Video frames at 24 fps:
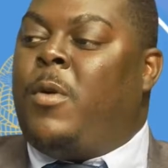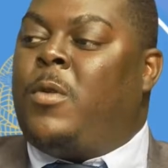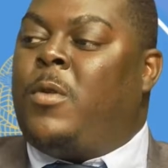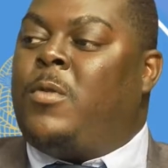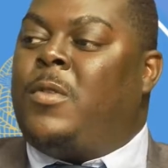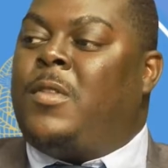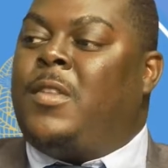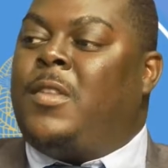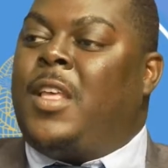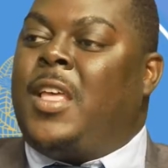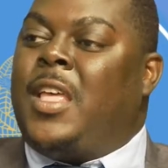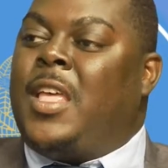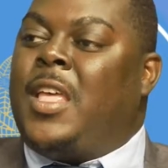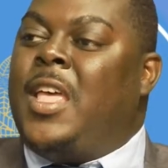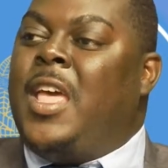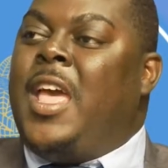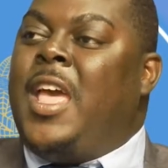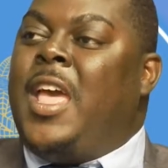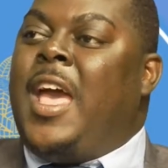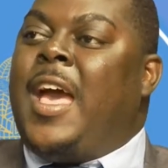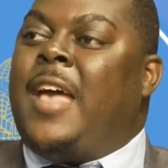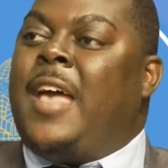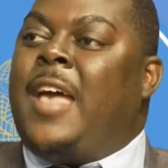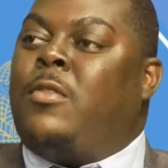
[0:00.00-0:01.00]
to say,
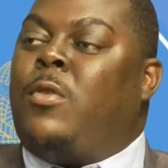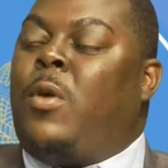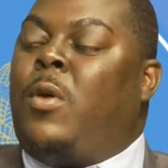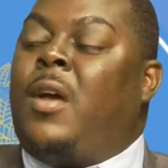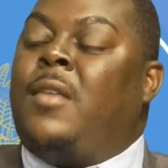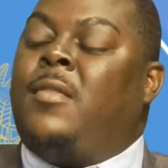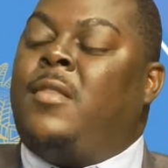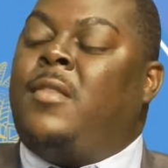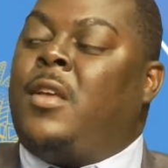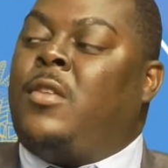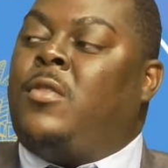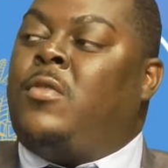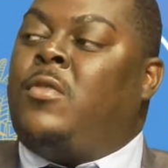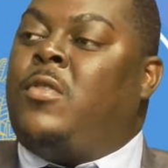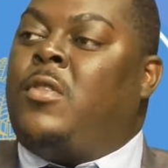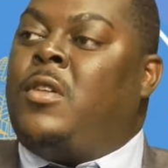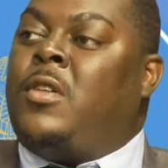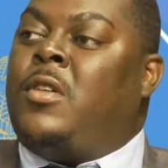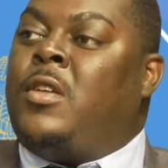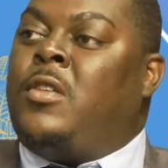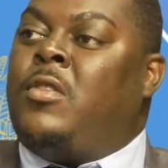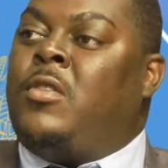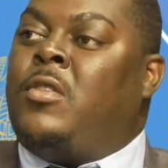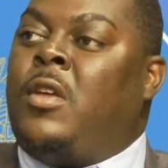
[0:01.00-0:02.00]
as long as you're
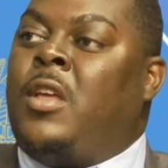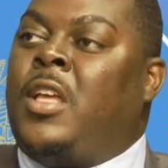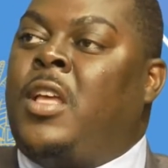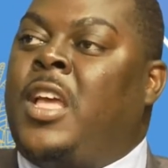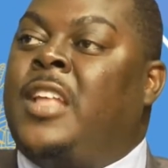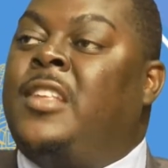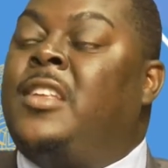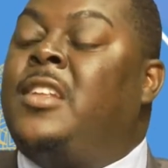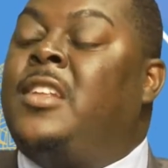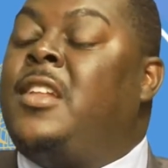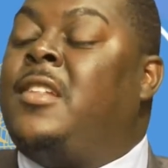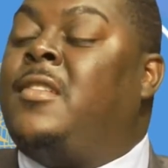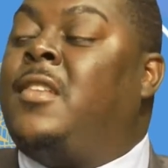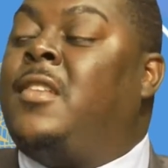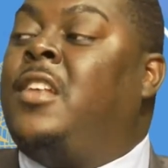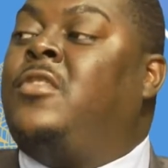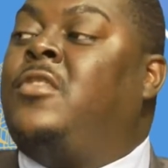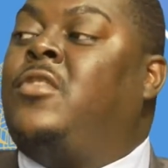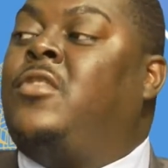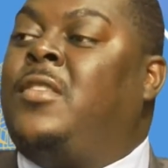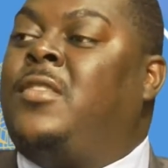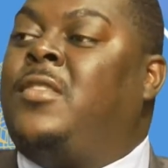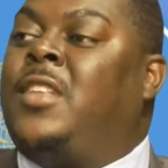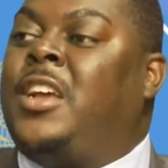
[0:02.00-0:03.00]
engaging in such
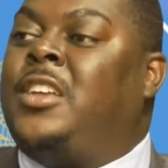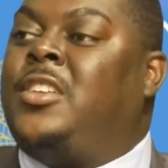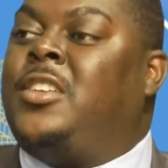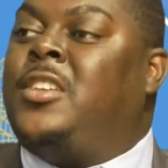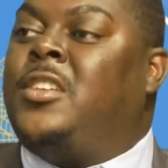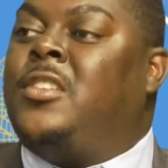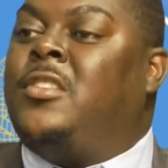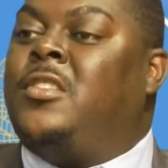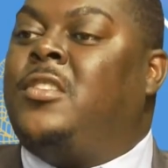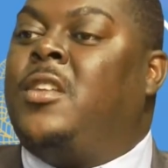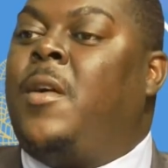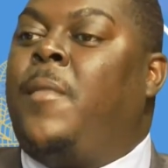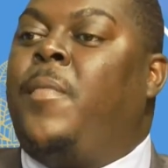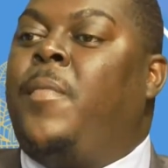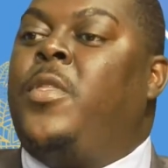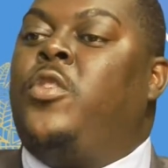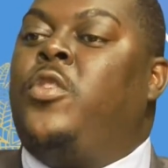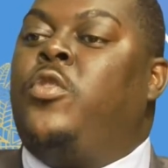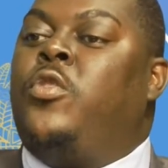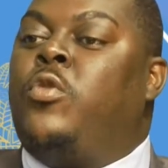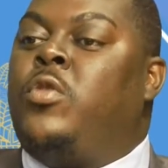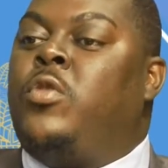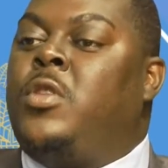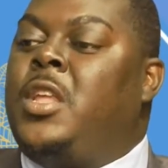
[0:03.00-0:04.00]
transactions,
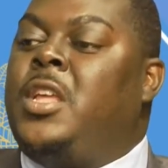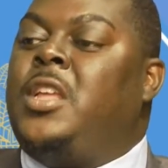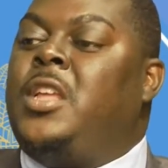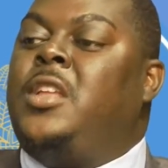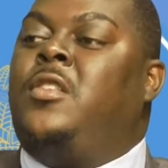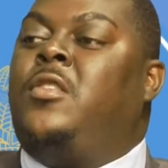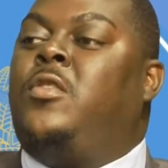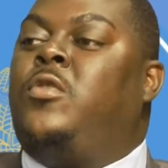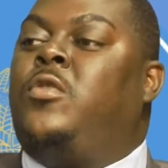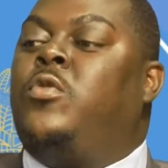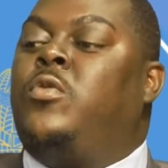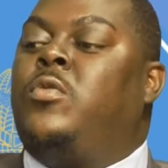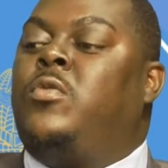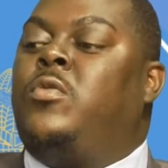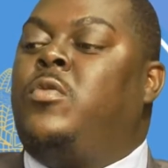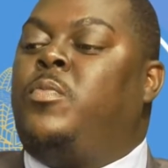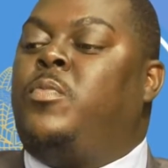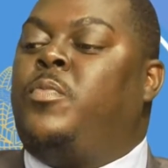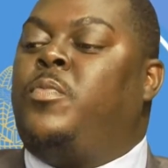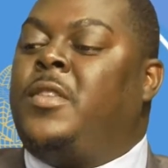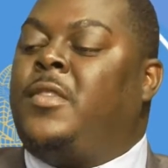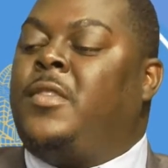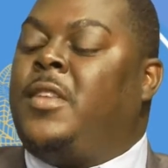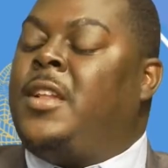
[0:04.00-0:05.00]
you need to
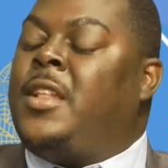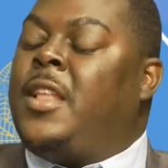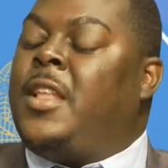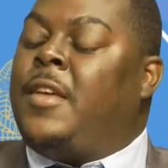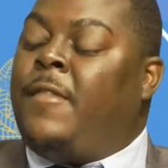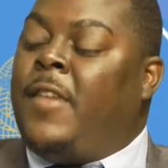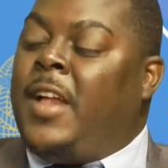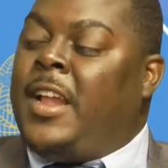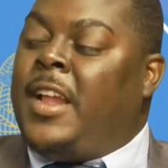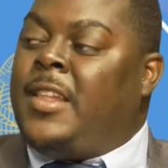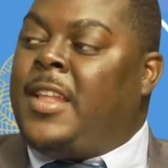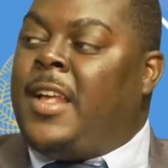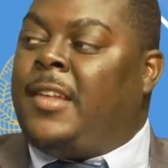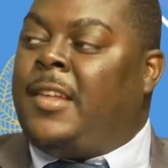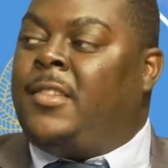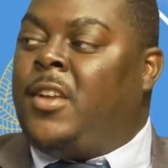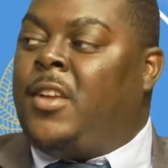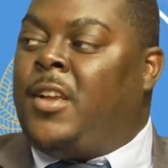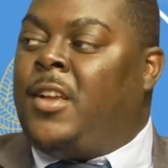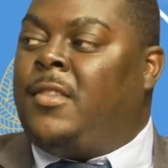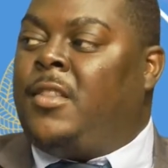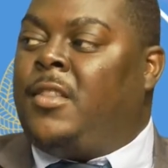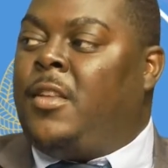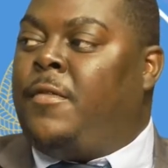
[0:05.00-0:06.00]
present a valid tax
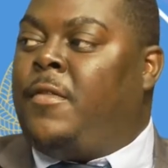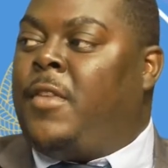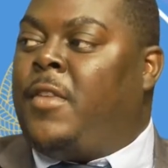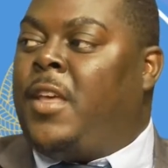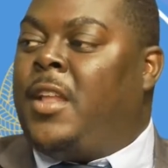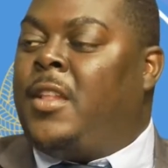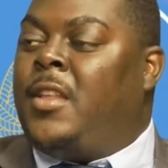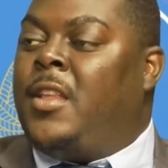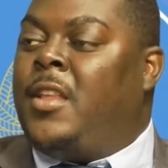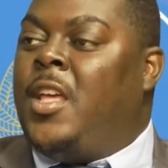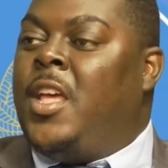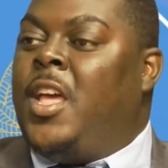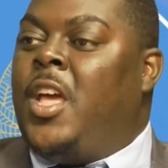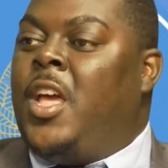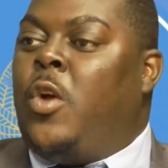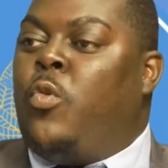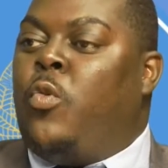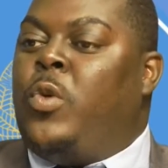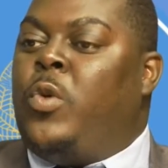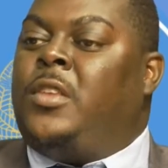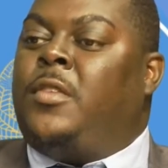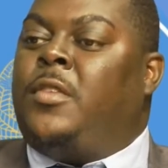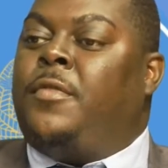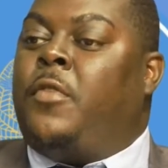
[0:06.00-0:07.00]
clearance certificate,
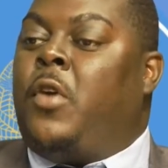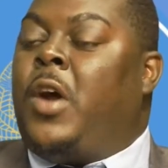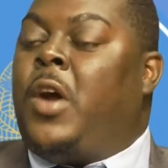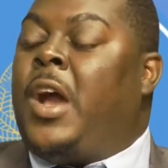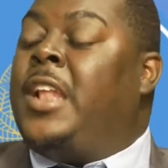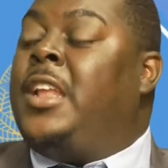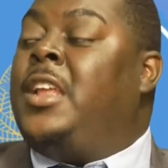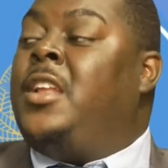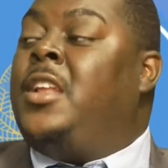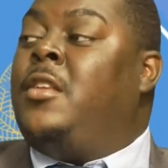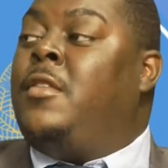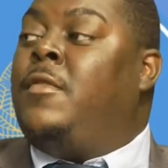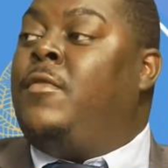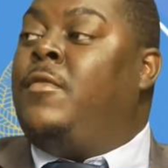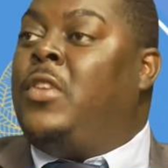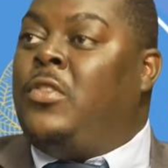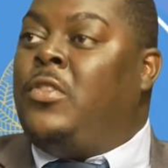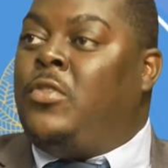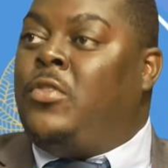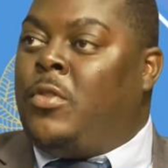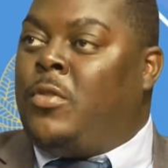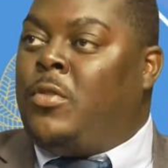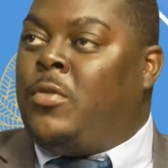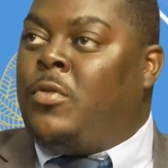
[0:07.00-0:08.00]
which for an
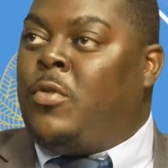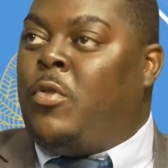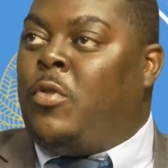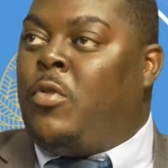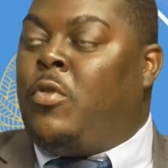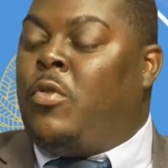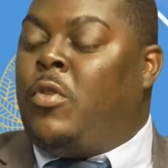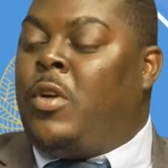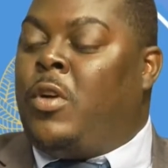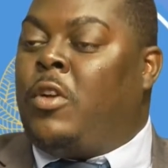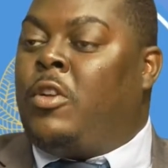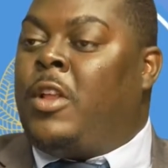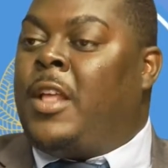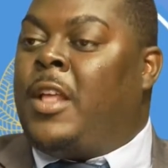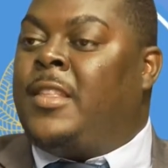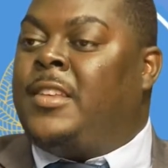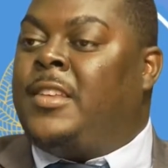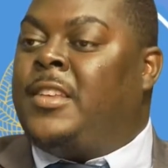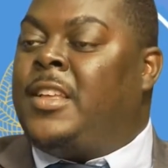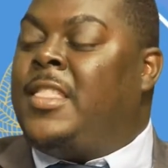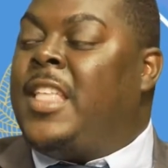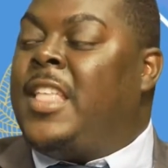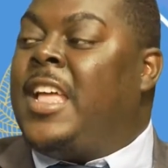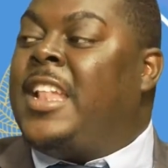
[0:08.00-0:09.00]
individual or
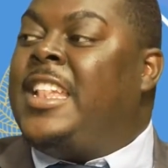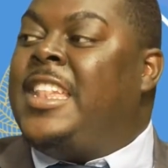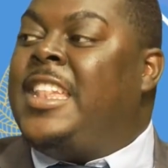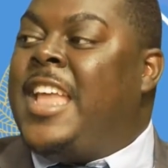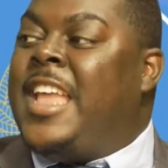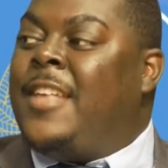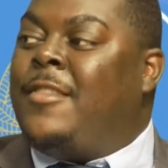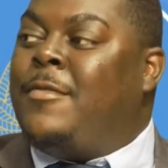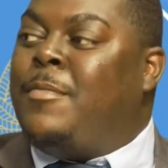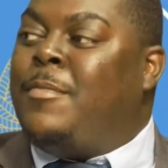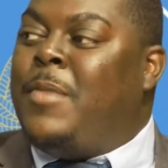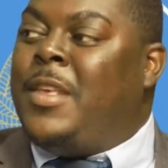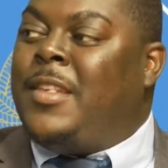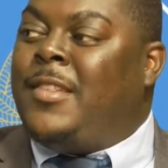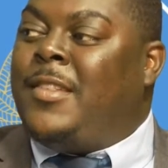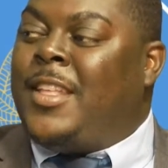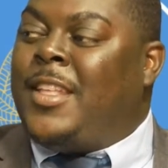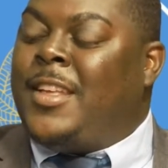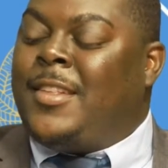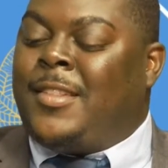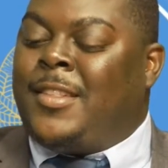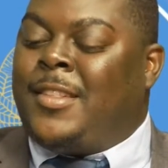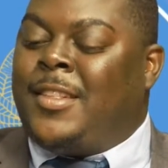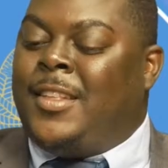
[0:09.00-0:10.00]
organization that does
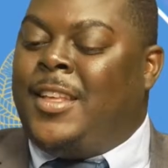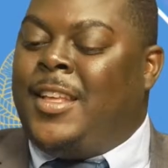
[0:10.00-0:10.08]
business,